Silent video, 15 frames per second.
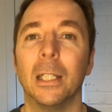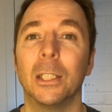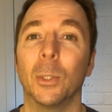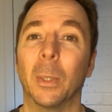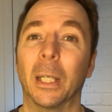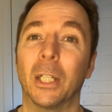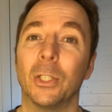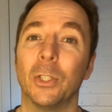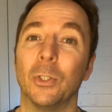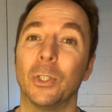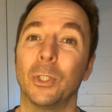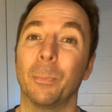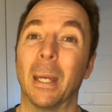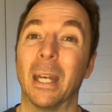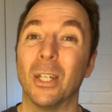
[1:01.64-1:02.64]
so I could use
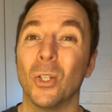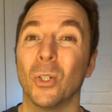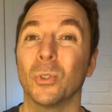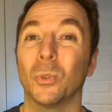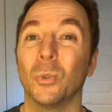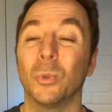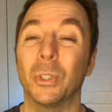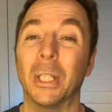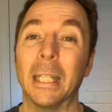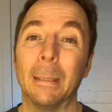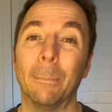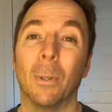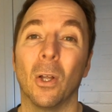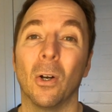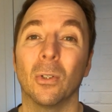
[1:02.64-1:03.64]
spare nozzles, heat
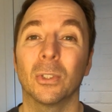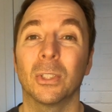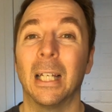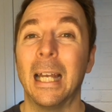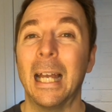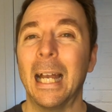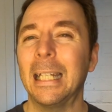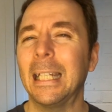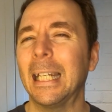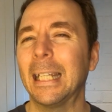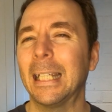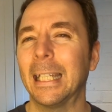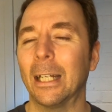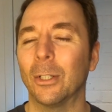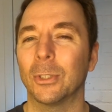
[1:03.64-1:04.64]
blocks, and
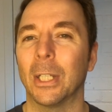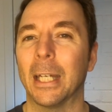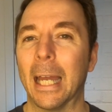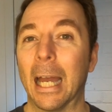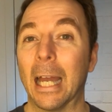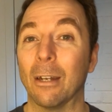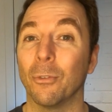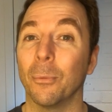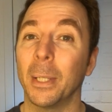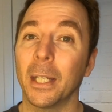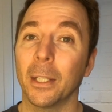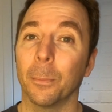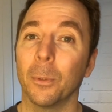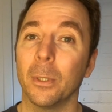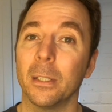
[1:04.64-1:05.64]
anything else I had for my
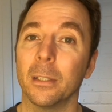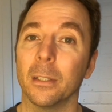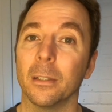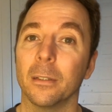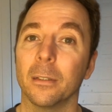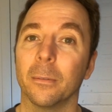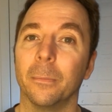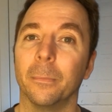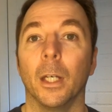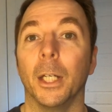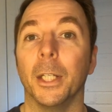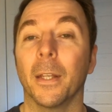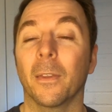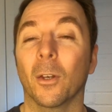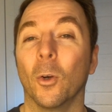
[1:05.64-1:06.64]
other printers.
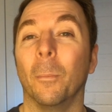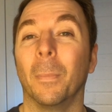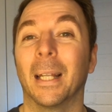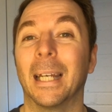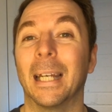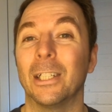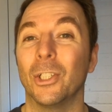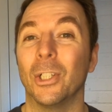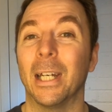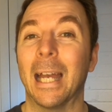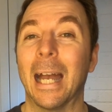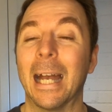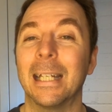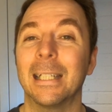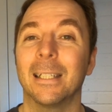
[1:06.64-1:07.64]
Another complication I
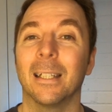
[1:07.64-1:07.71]
had is